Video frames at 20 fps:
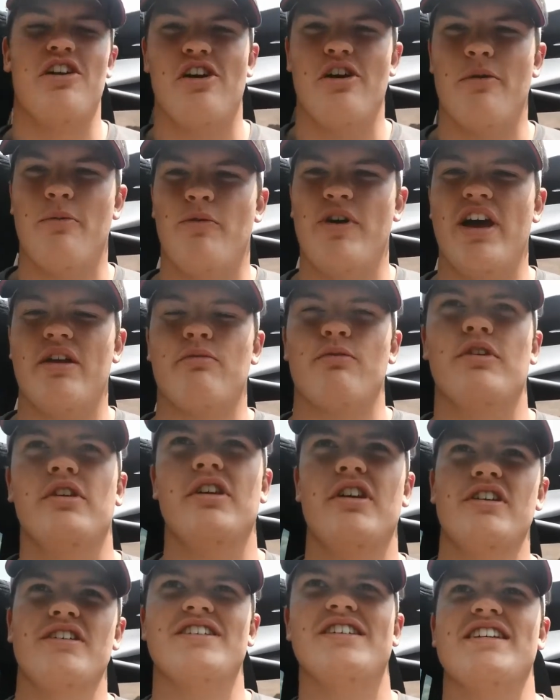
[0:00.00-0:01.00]
but um, we had a
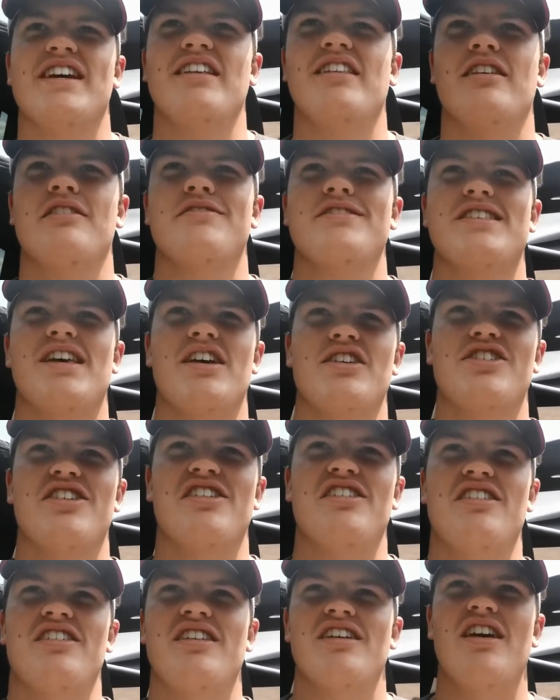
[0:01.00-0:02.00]
really good deadlift
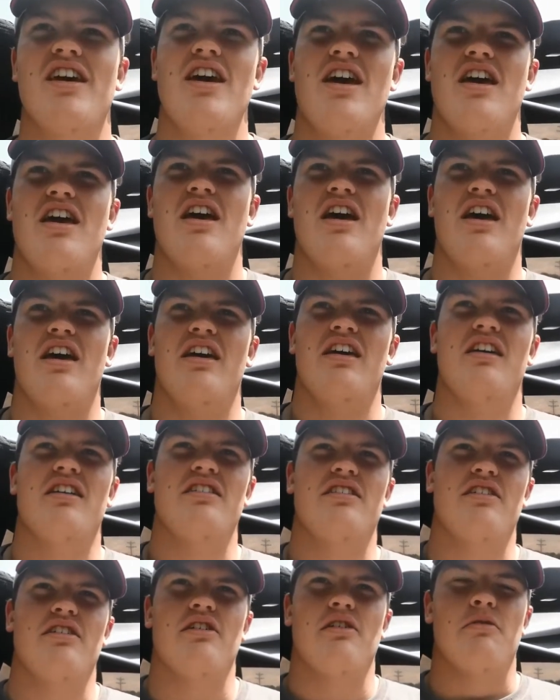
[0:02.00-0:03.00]
session
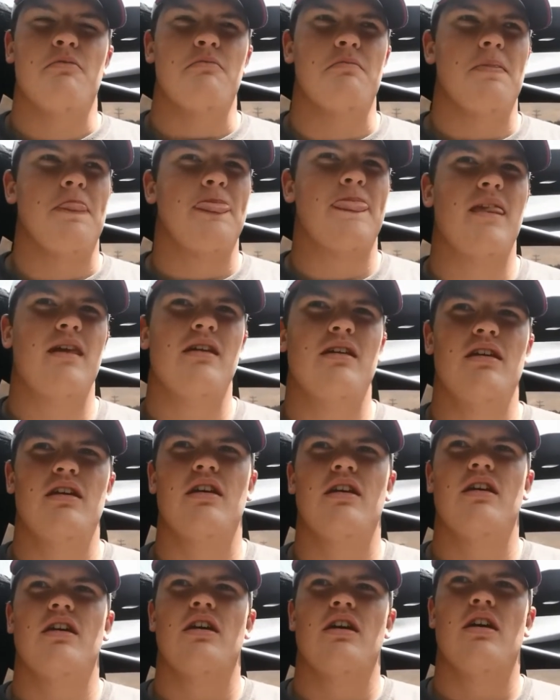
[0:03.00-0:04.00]
and
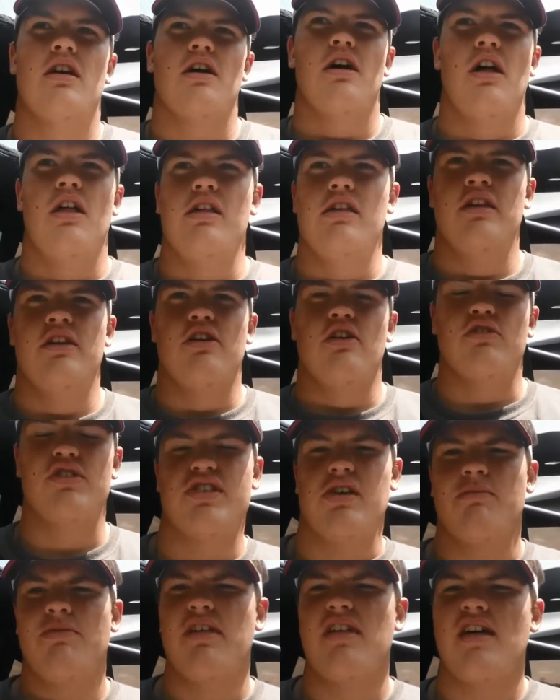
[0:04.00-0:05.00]
um, you know,
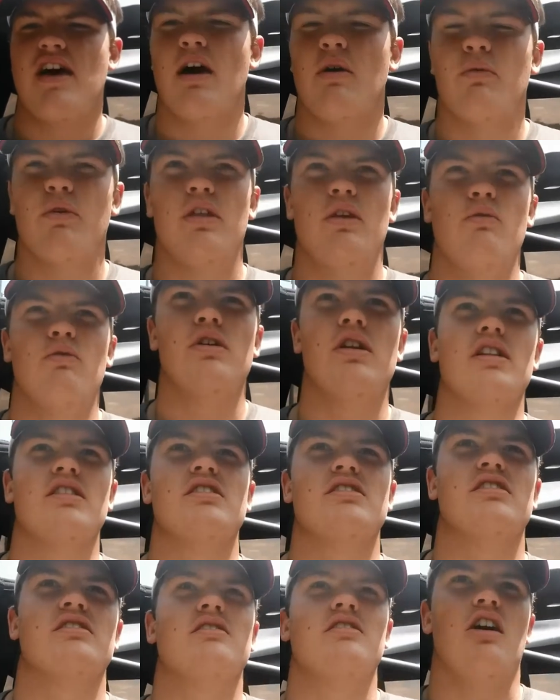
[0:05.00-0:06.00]
something that I really
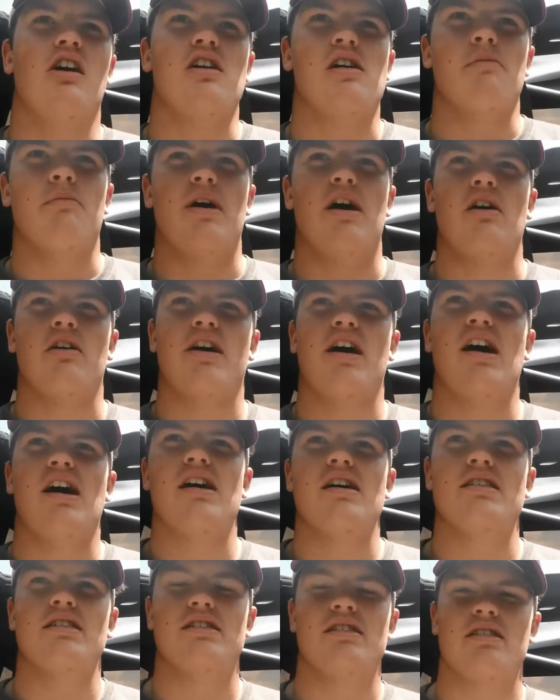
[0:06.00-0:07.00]
want to talk about
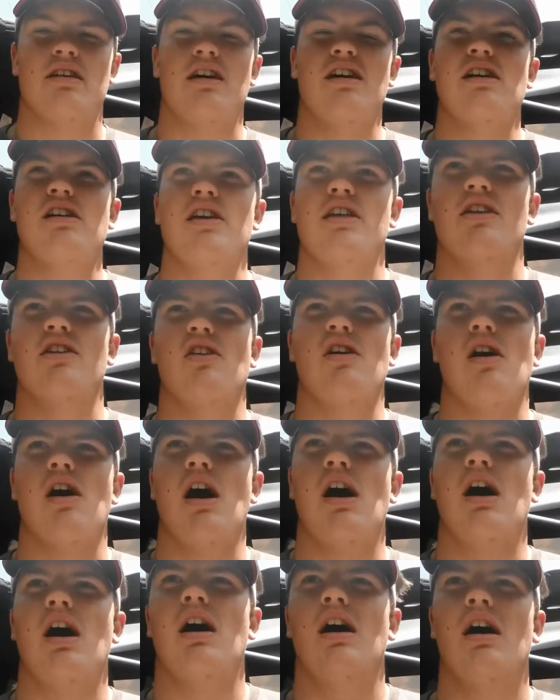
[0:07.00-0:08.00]
guys, you
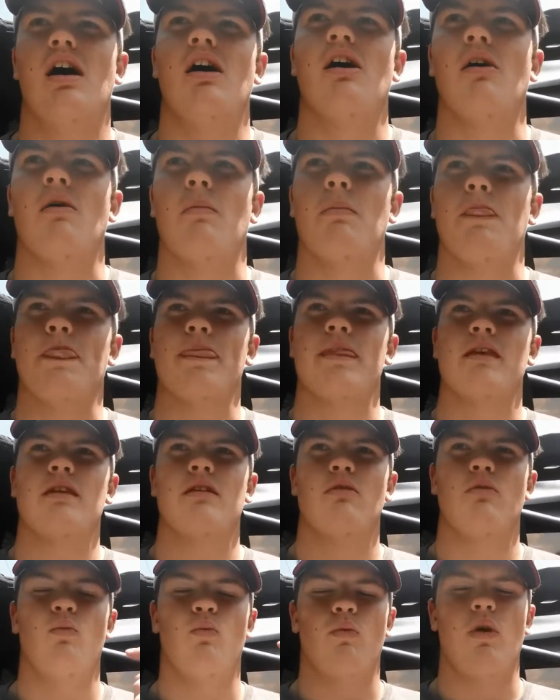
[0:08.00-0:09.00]
know, um,
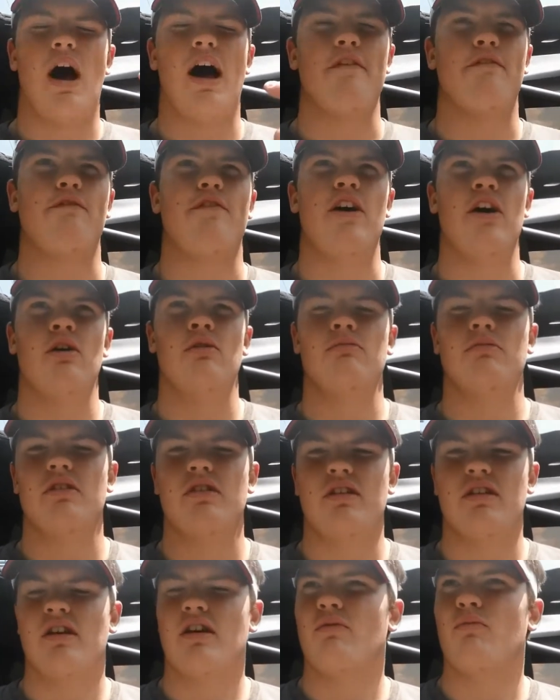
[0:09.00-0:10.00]
I
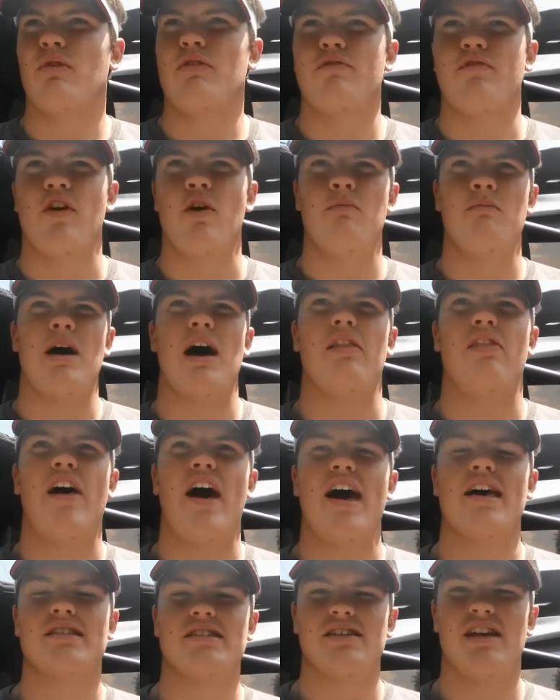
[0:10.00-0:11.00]
filmed, we filmed my
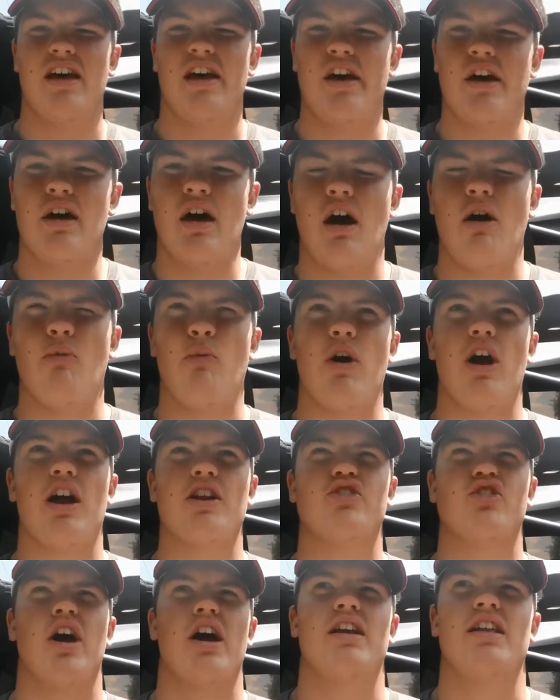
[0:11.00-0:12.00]
last set where
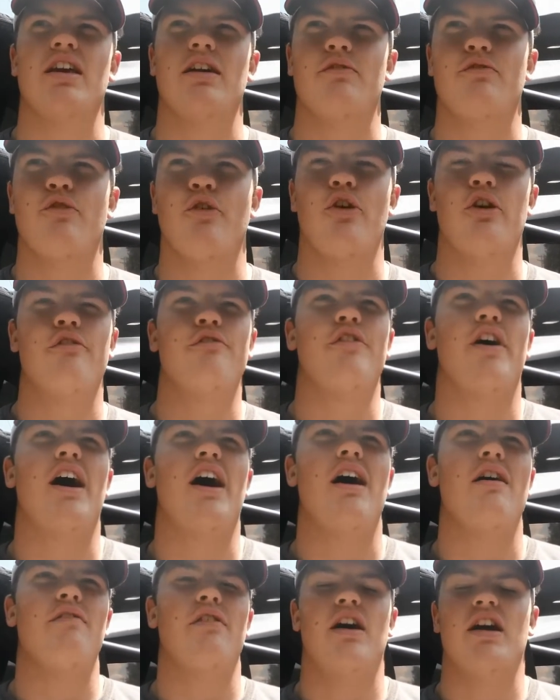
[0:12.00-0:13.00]
I tried to get
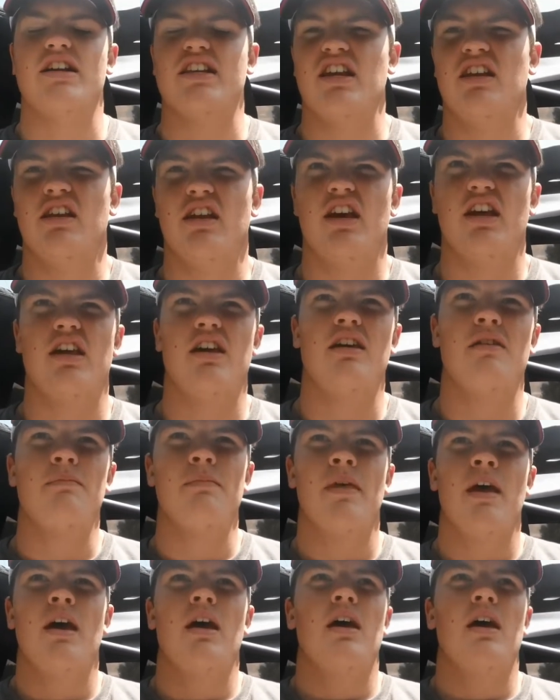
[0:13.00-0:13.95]
405 and I didn't get it.